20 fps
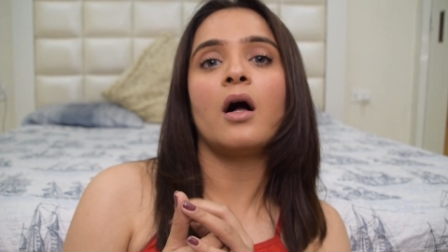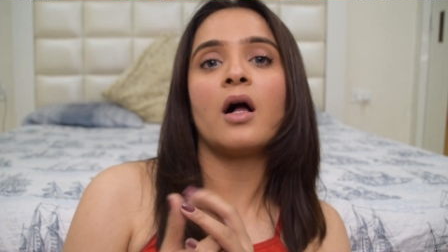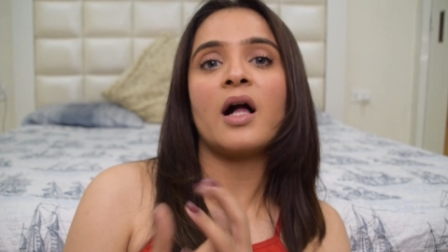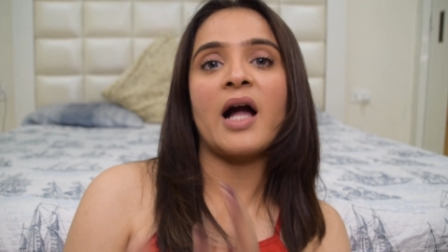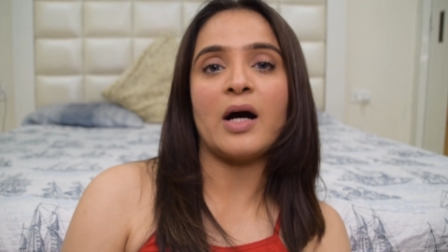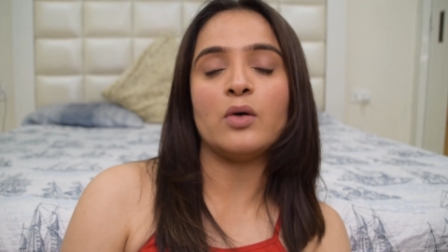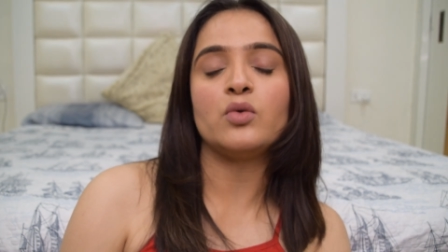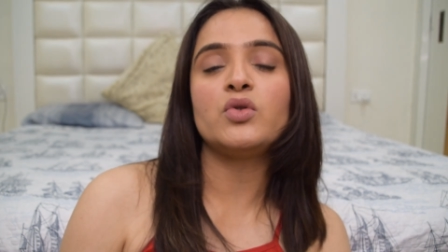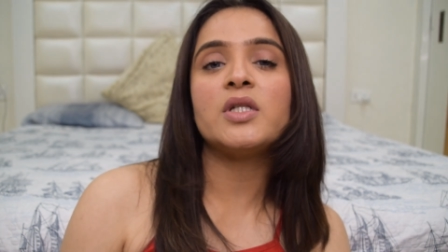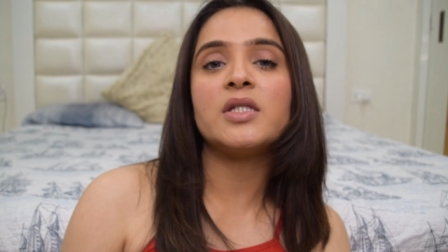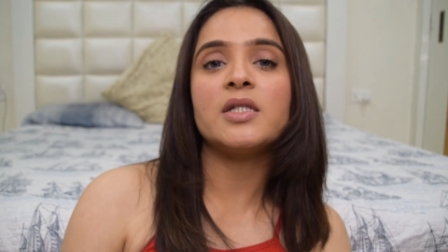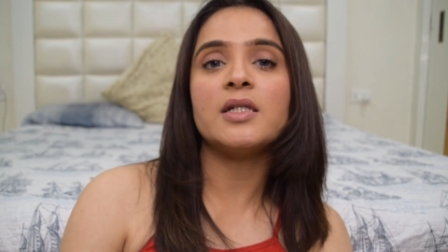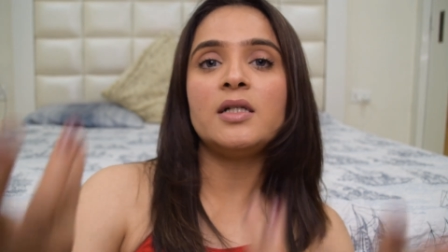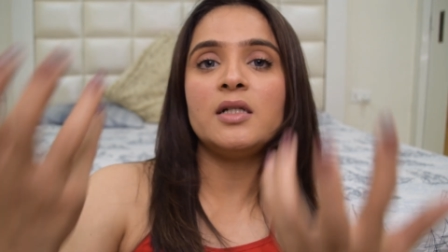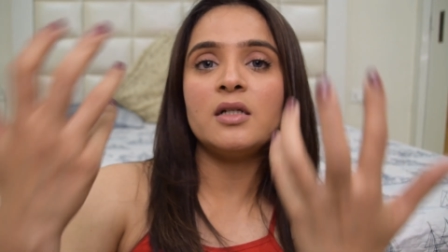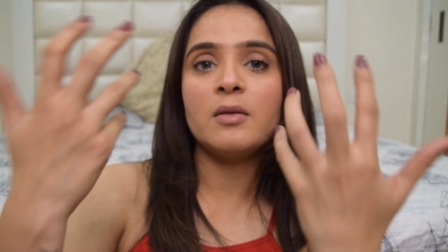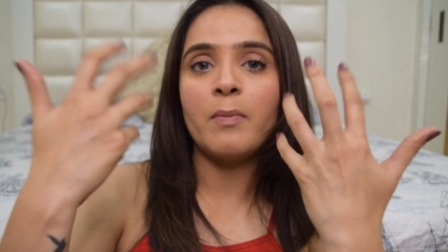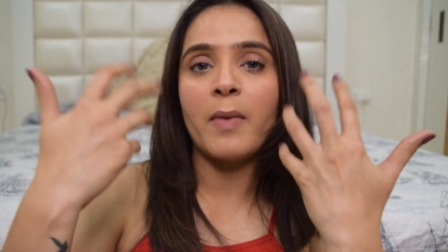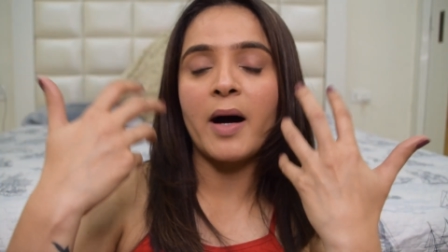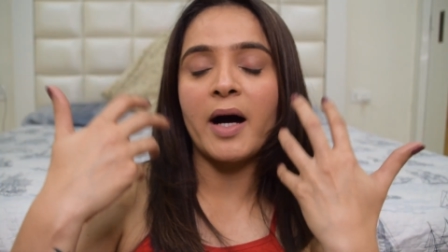
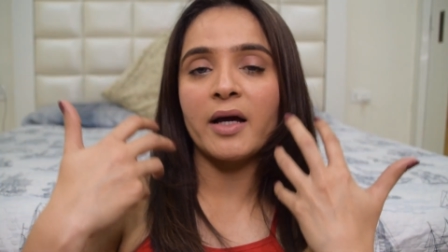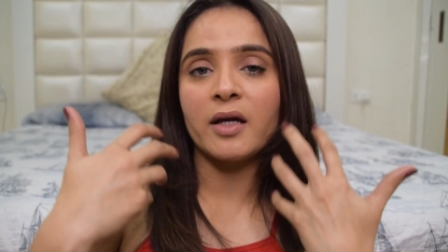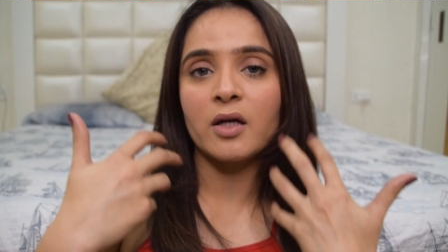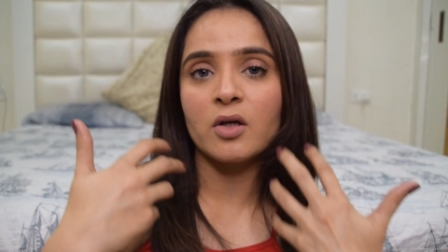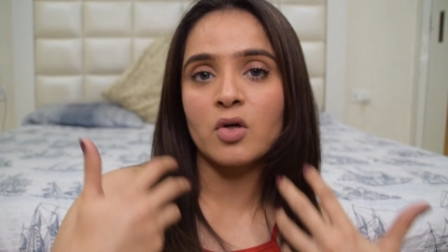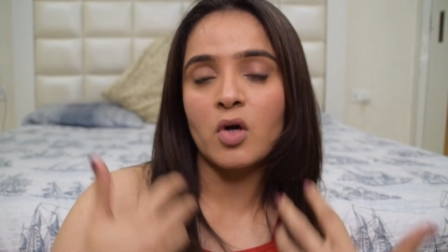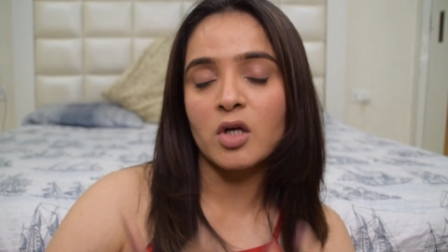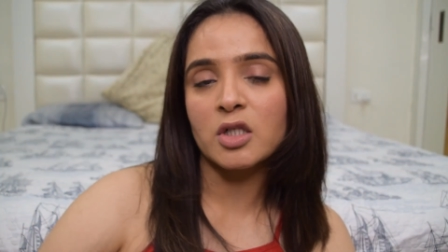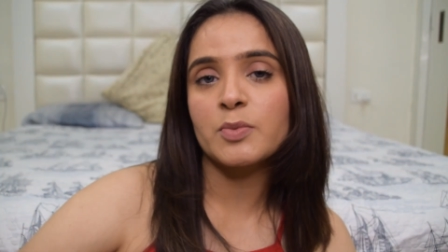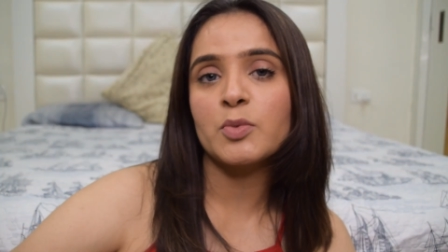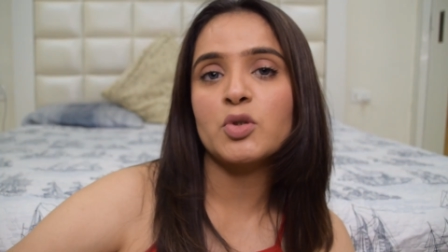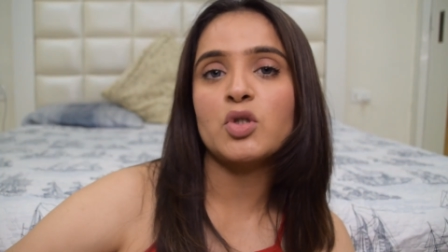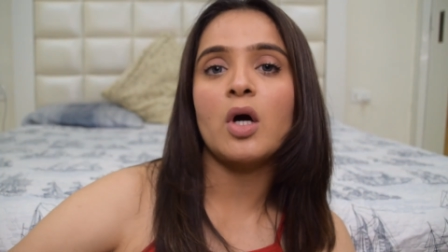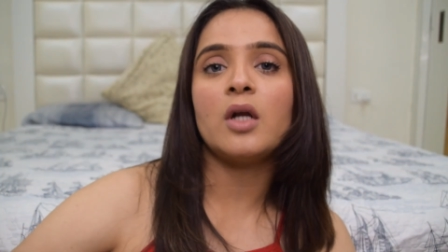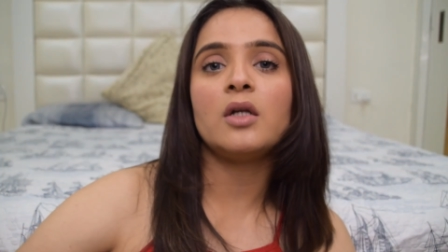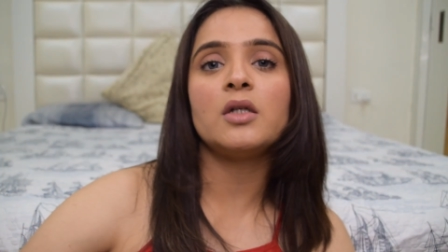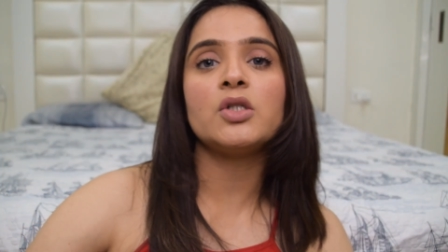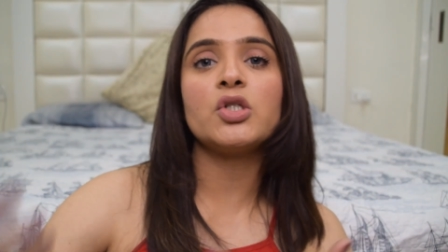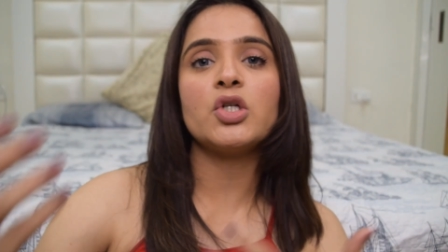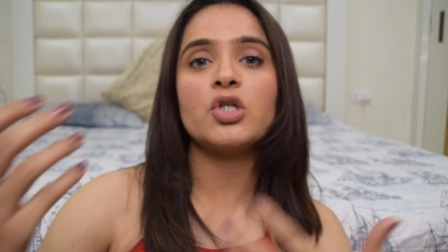counseled by a
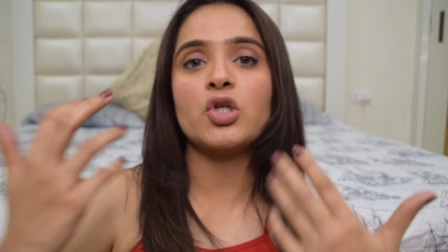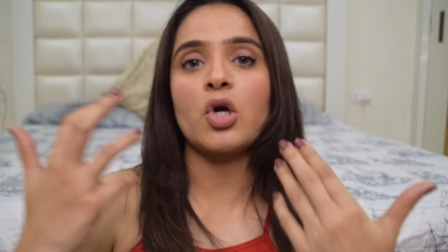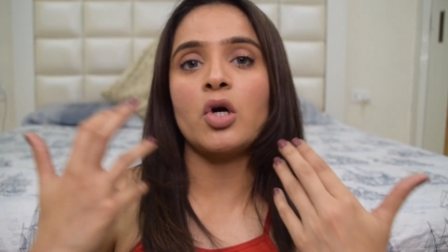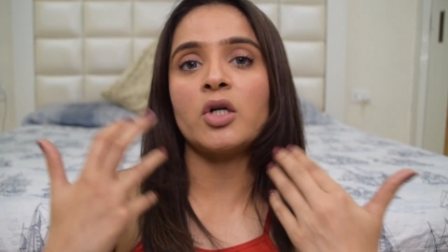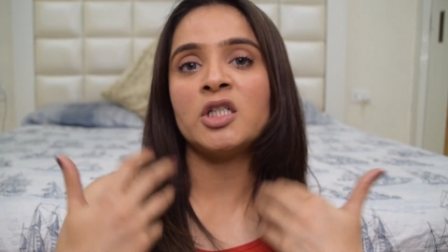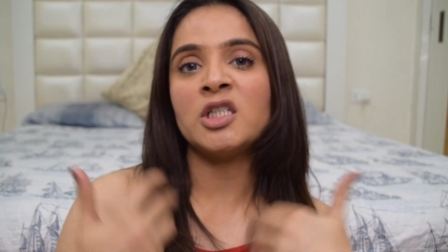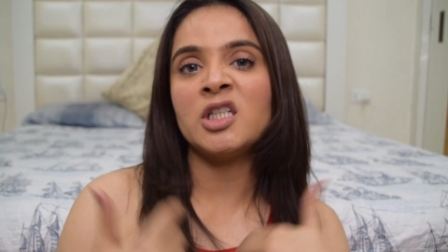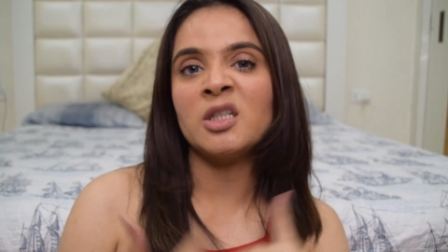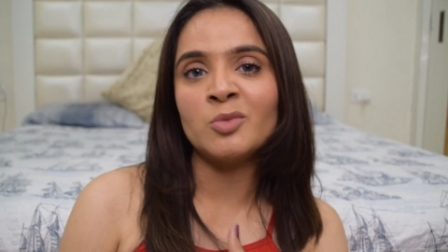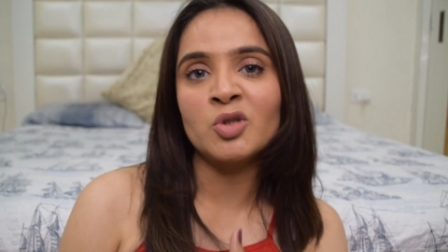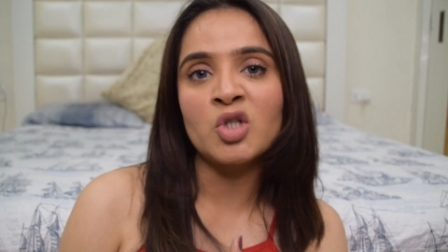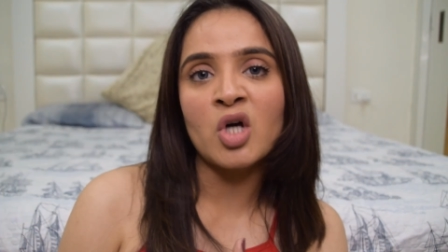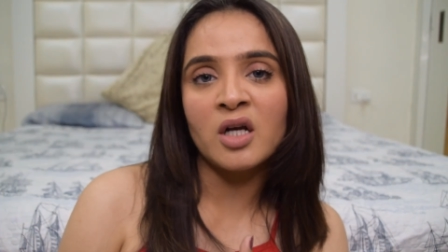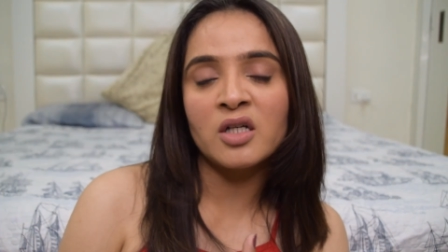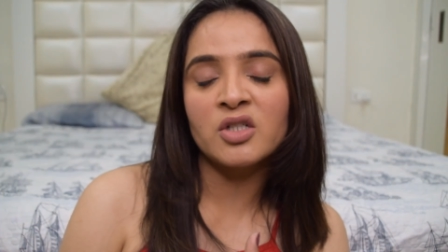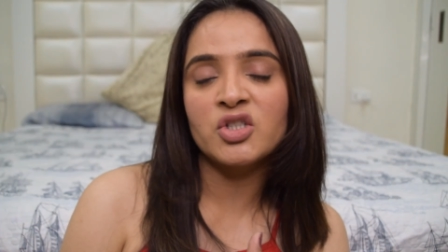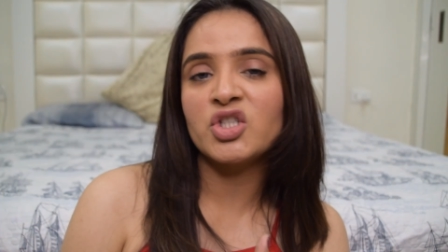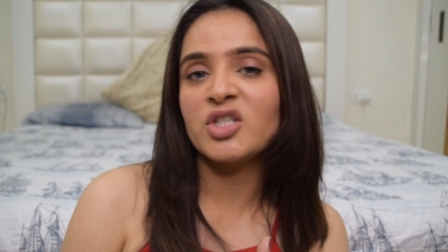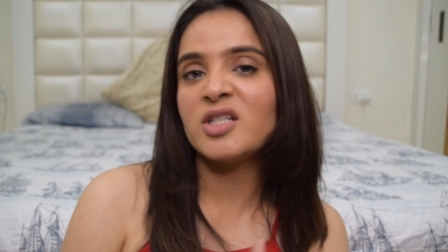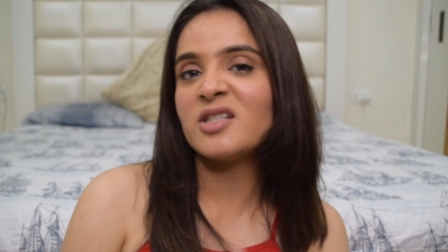cosmetologist or a
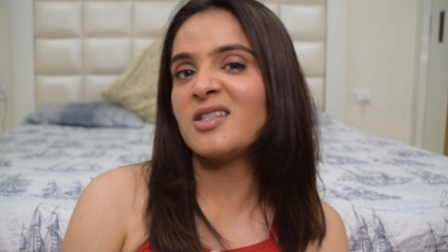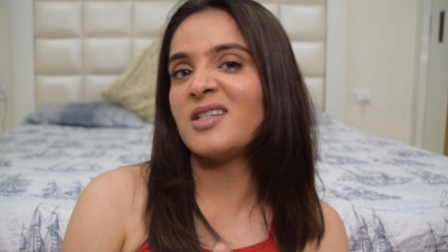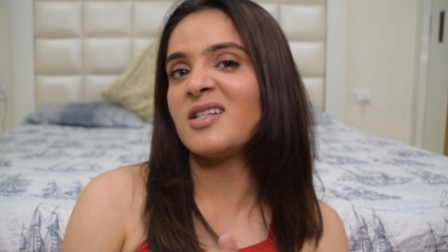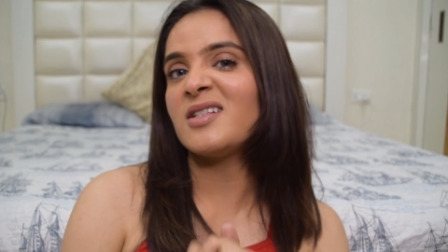dermatologist